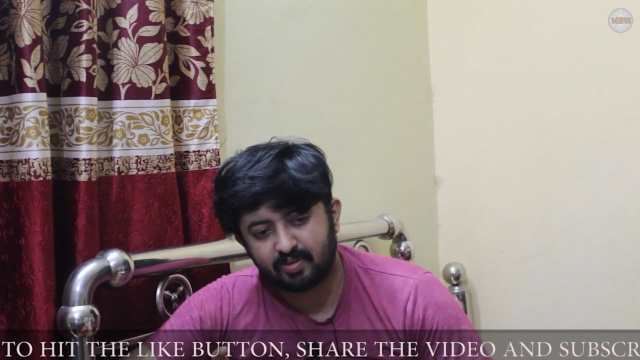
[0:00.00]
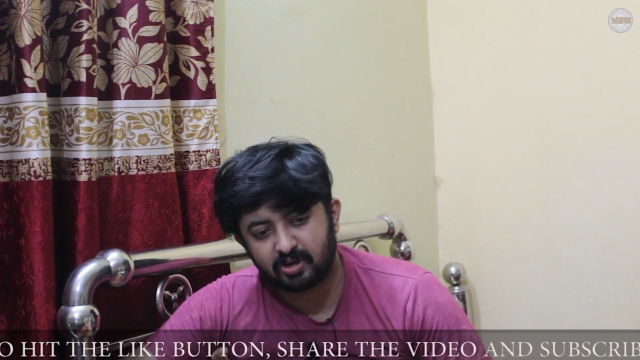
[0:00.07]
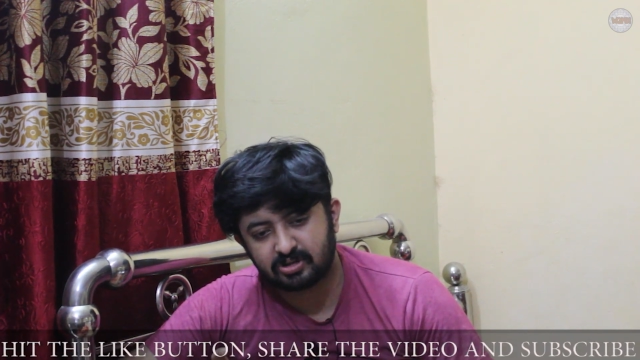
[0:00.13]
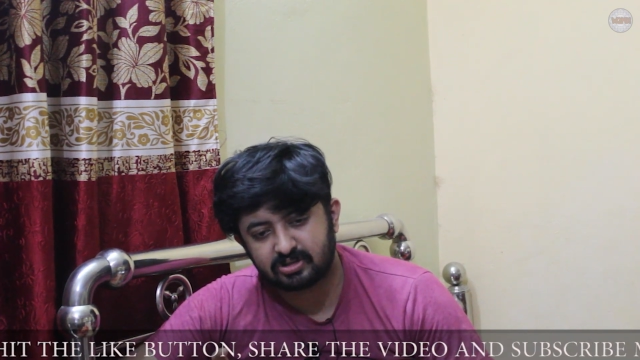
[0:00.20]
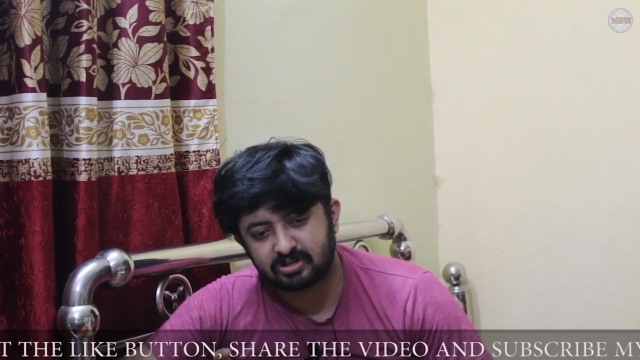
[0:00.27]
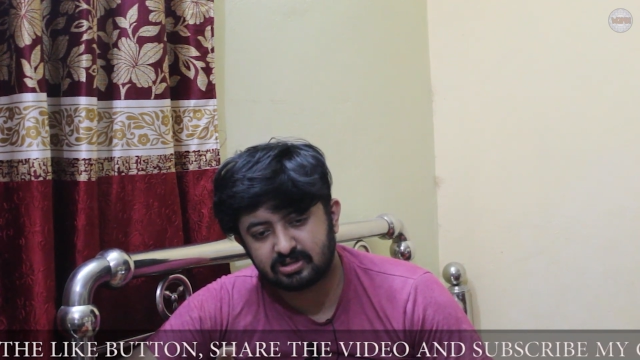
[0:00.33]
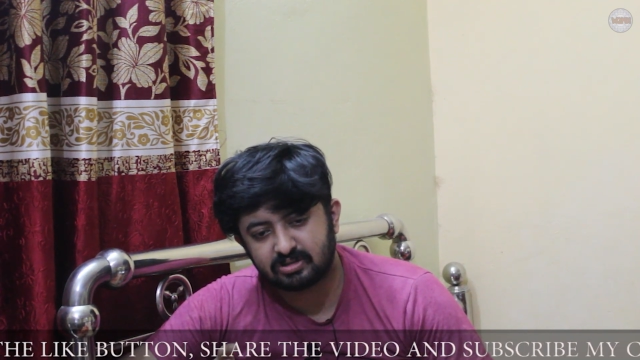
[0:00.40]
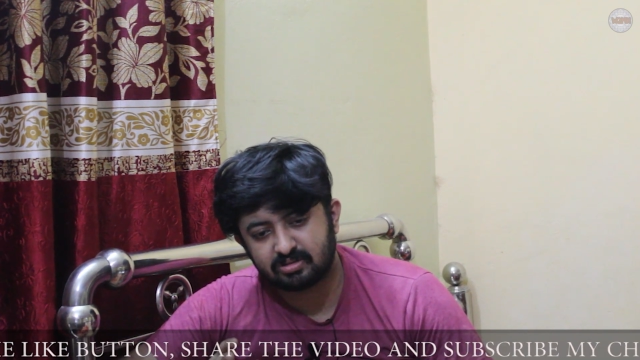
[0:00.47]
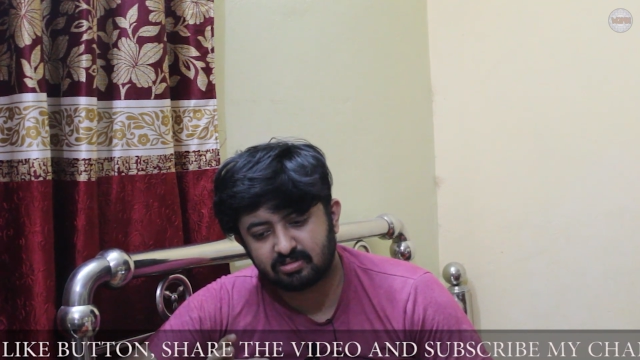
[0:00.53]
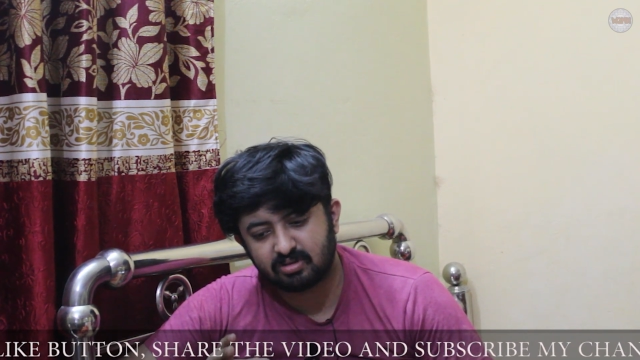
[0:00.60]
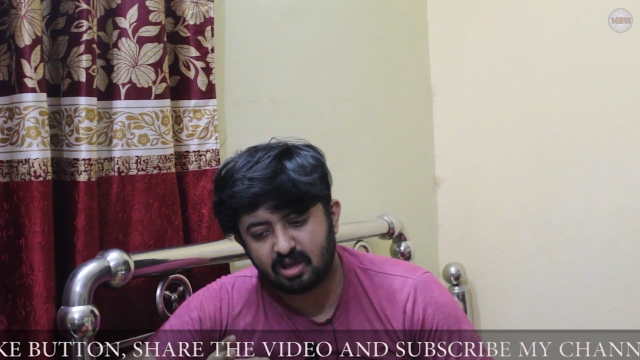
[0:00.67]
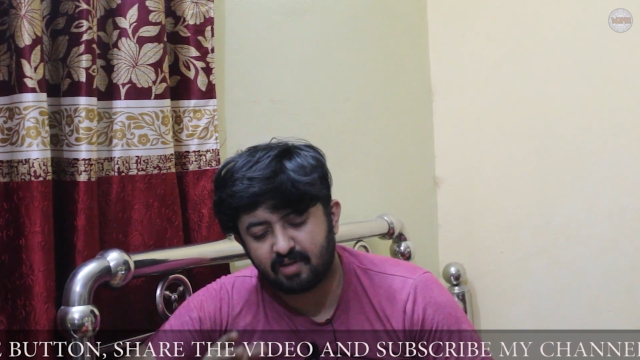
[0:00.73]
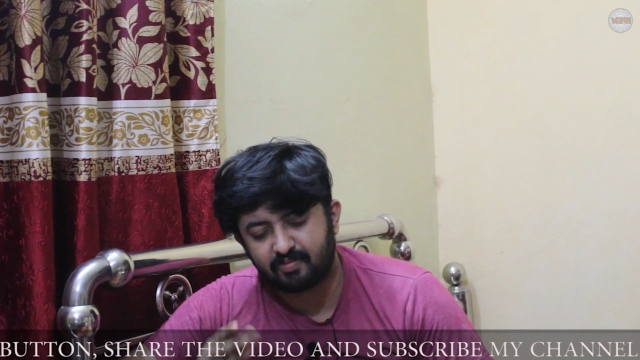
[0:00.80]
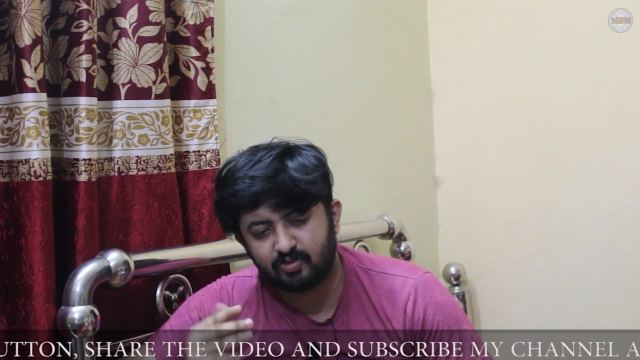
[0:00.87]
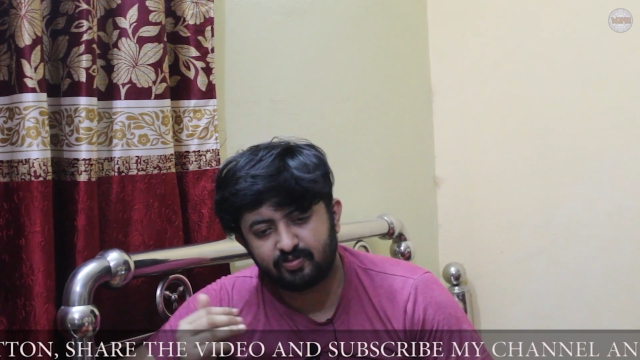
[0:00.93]
because
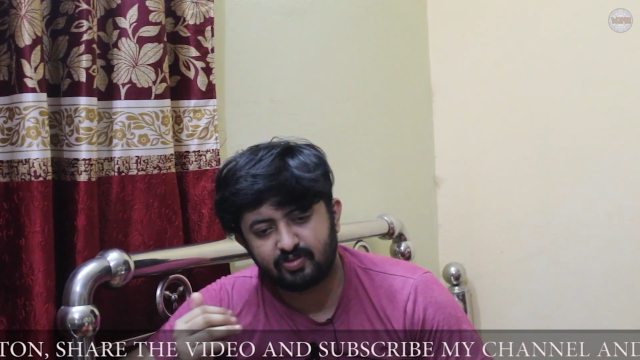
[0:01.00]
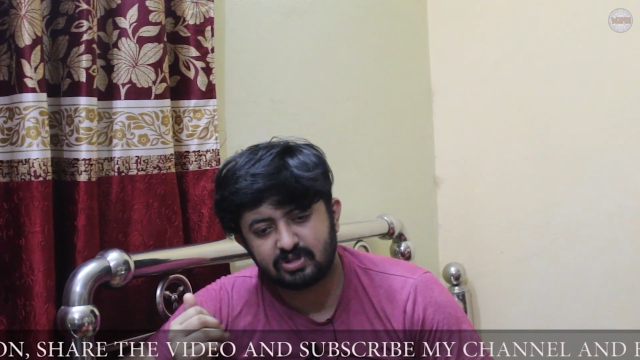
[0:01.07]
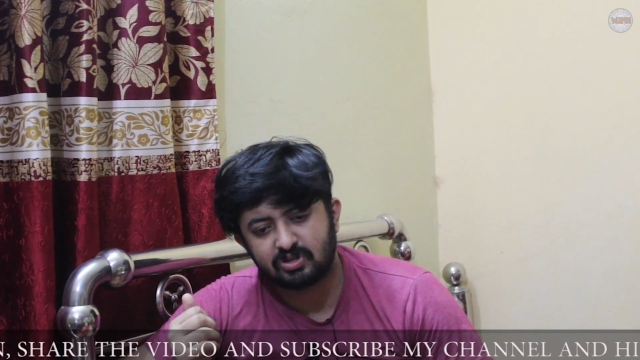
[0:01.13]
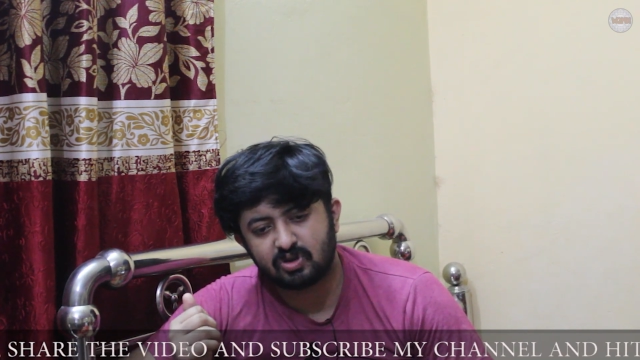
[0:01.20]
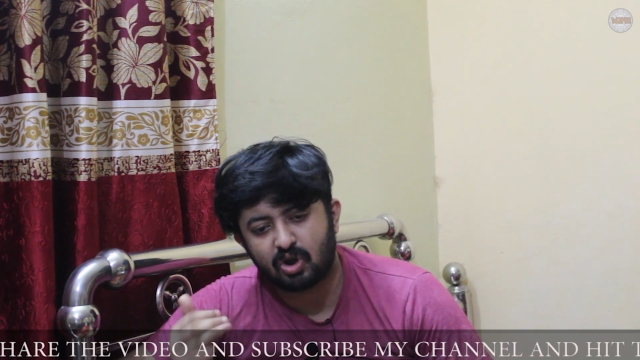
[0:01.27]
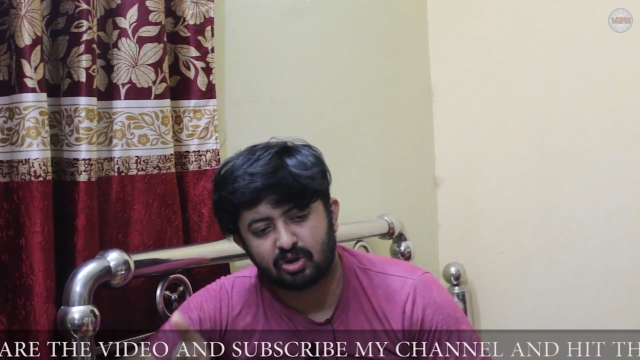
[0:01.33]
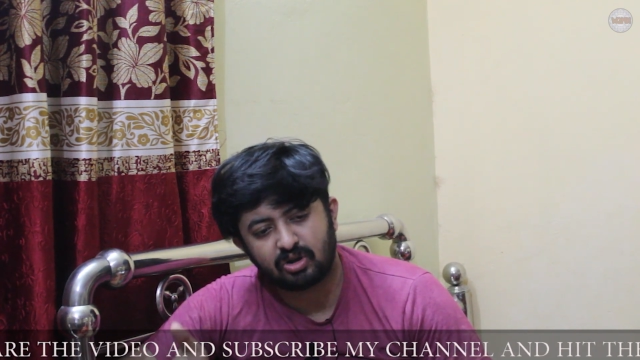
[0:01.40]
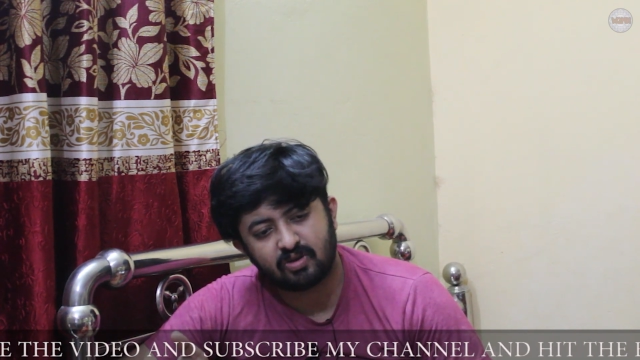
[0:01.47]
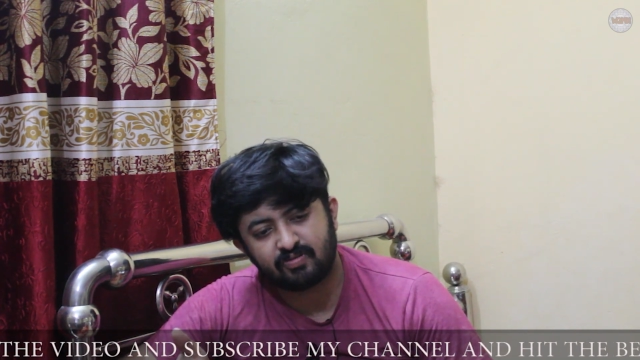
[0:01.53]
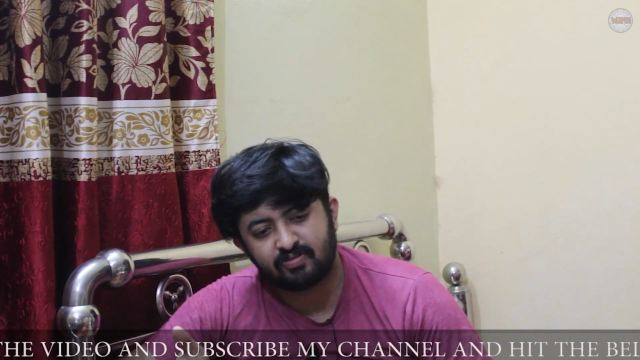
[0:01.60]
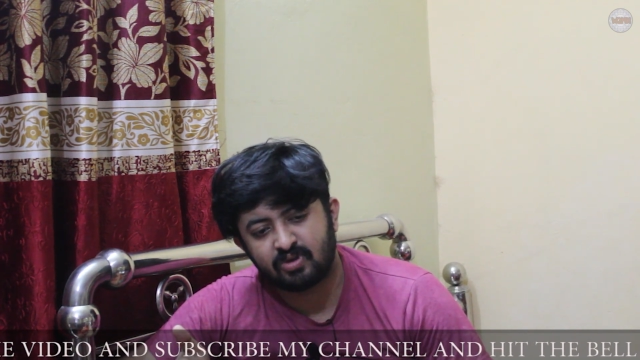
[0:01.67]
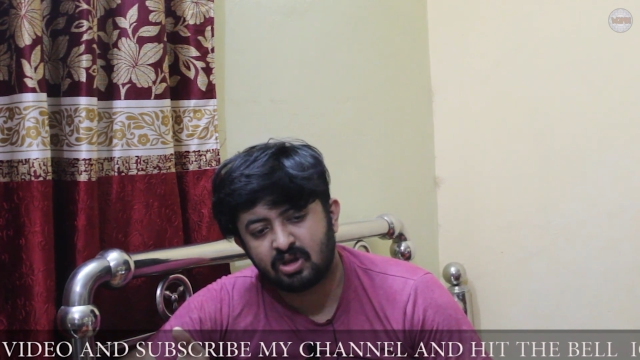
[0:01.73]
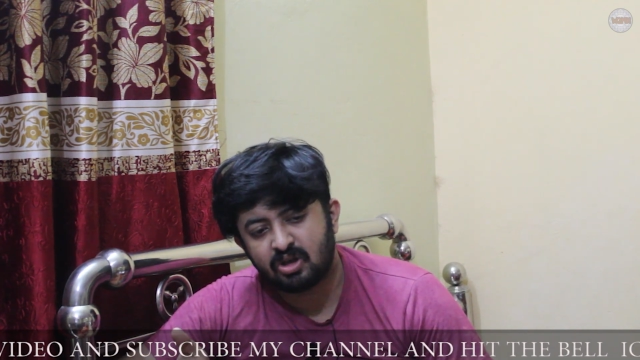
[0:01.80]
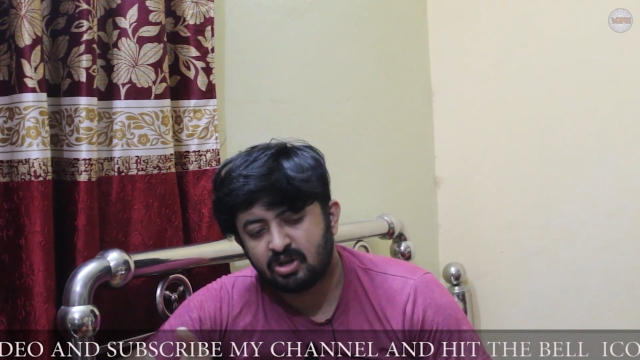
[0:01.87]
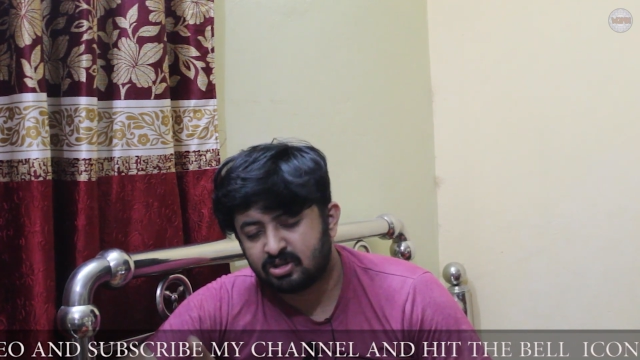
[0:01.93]
you have to face lot
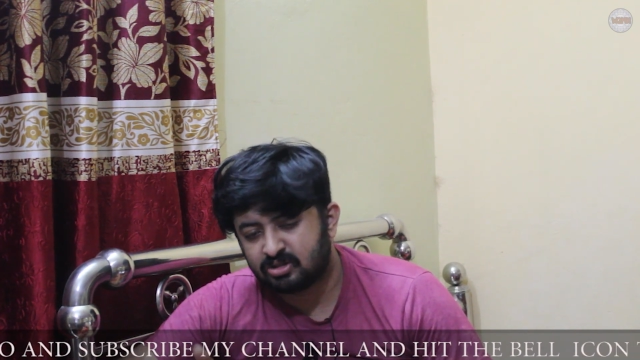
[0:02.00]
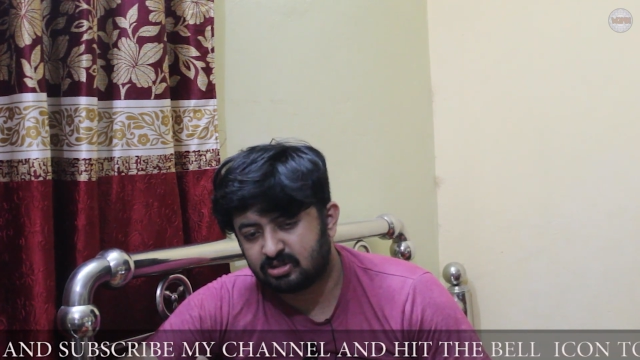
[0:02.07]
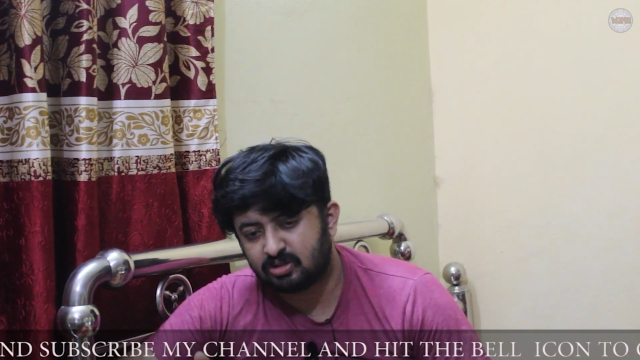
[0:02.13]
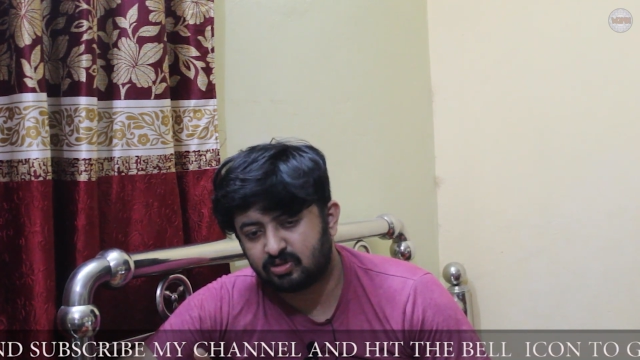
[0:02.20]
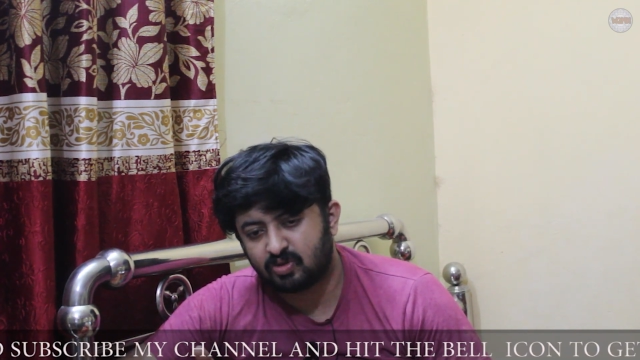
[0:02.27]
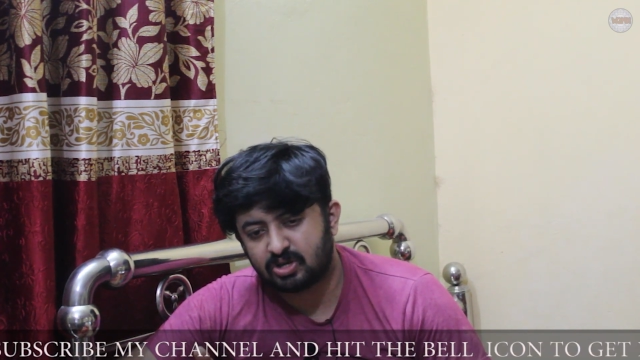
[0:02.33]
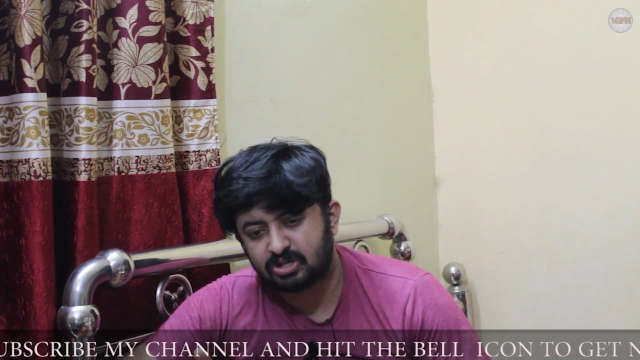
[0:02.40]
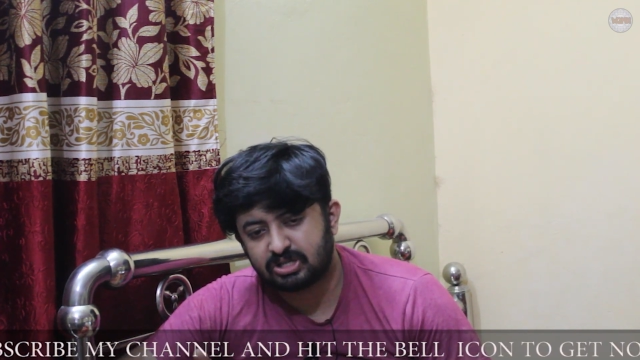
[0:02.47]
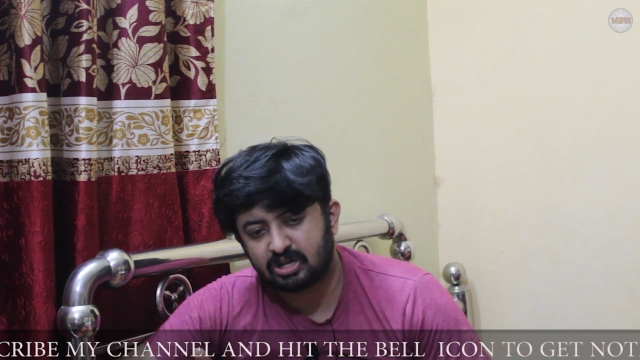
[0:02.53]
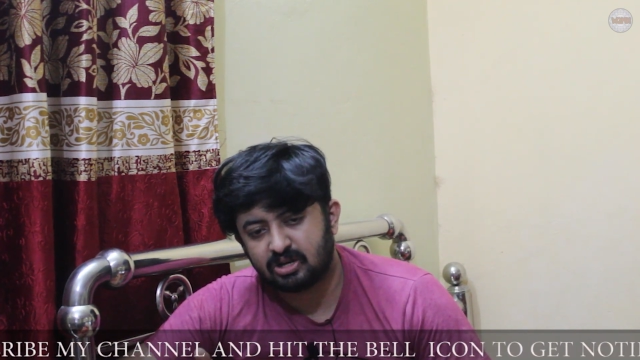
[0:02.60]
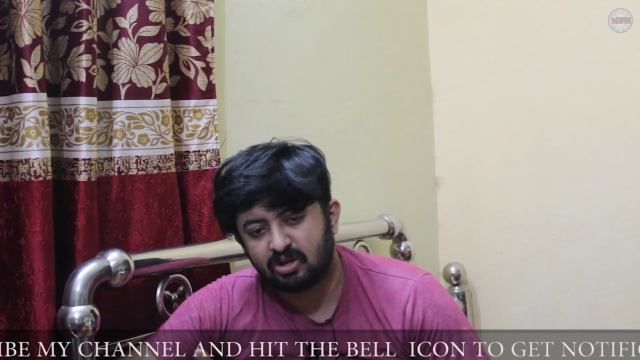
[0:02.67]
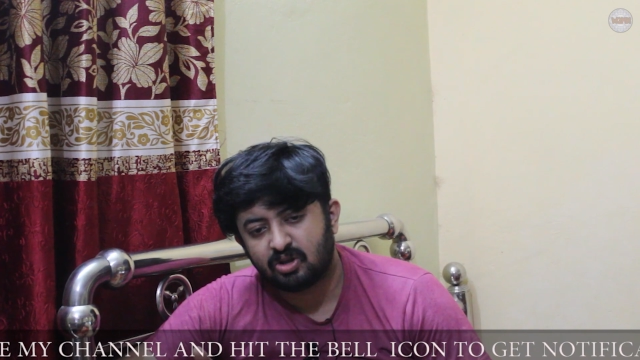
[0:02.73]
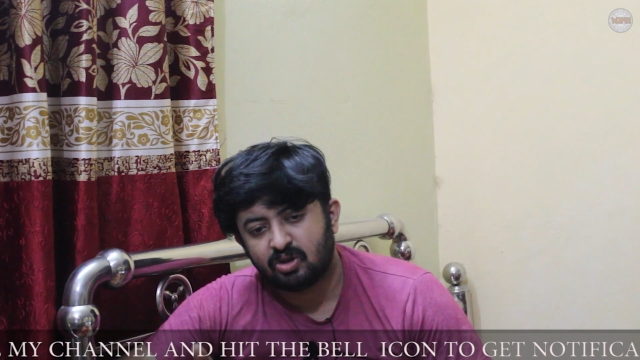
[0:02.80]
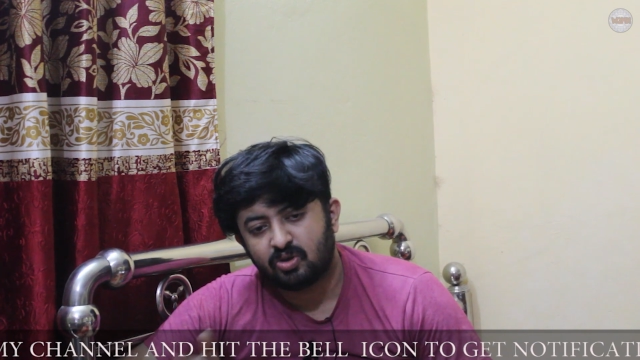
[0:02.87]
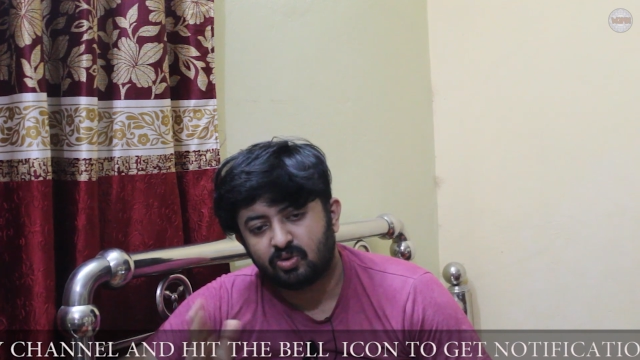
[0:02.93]
of situation